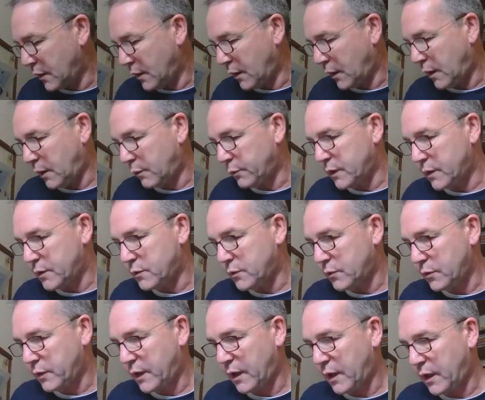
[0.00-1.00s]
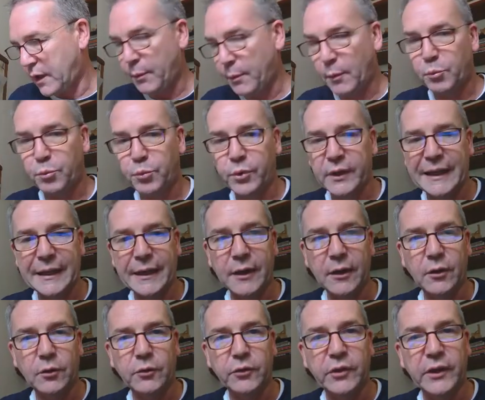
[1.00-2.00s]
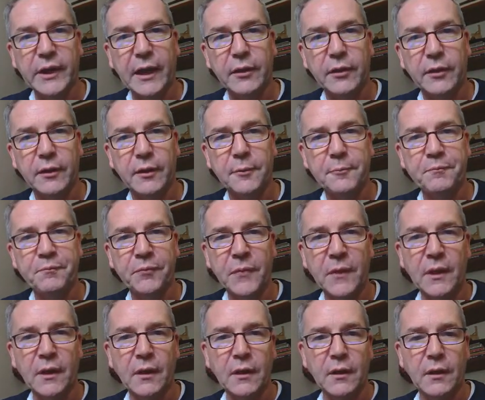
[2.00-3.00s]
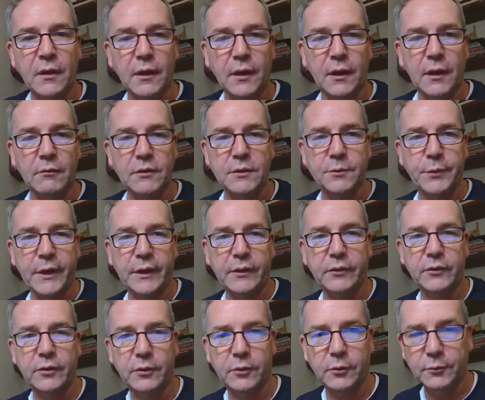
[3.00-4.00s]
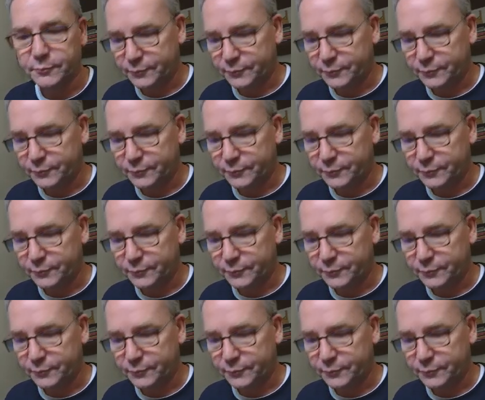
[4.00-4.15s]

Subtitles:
I'm going to talk here about bringing it all together in respect to